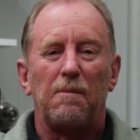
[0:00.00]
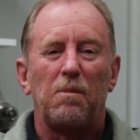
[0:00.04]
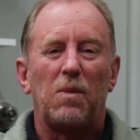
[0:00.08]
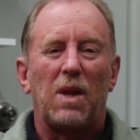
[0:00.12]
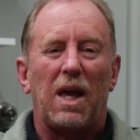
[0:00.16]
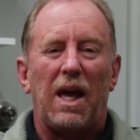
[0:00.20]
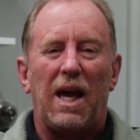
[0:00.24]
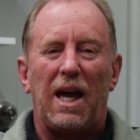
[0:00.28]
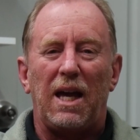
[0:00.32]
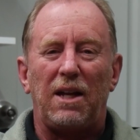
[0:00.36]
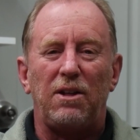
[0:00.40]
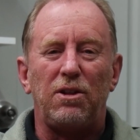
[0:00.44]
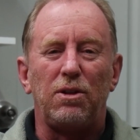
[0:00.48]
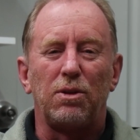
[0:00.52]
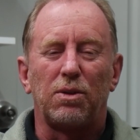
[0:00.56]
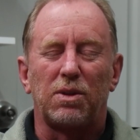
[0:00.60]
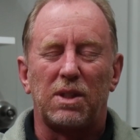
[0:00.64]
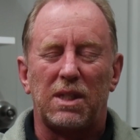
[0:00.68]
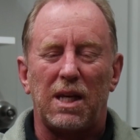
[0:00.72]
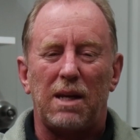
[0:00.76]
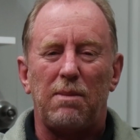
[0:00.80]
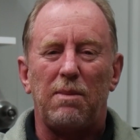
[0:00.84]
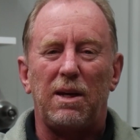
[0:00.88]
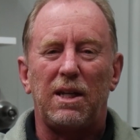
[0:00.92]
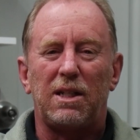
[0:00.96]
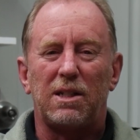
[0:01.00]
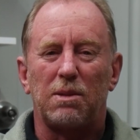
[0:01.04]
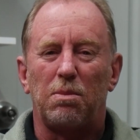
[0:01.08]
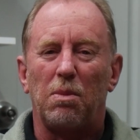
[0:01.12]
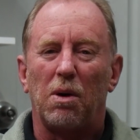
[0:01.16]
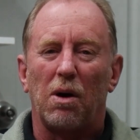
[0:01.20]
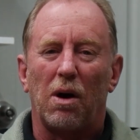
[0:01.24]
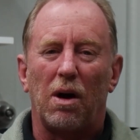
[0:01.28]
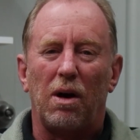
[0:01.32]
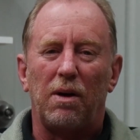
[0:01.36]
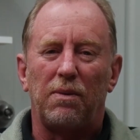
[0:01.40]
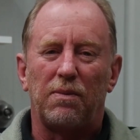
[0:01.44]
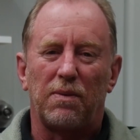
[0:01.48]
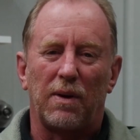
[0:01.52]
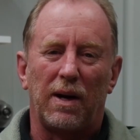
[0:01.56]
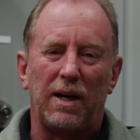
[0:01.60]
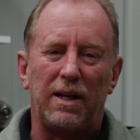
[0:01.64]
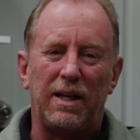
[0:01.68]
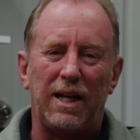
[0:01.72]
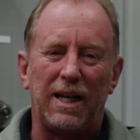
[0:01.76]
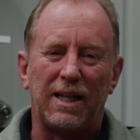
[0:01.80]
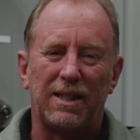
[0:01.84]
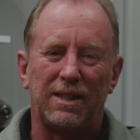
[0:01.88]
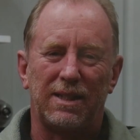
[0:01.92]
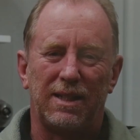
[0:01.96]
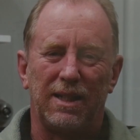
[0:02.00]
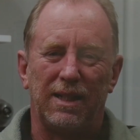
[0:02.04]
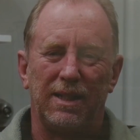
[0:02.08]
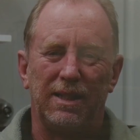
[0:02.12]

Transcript: And you'll see me tomorrow for our next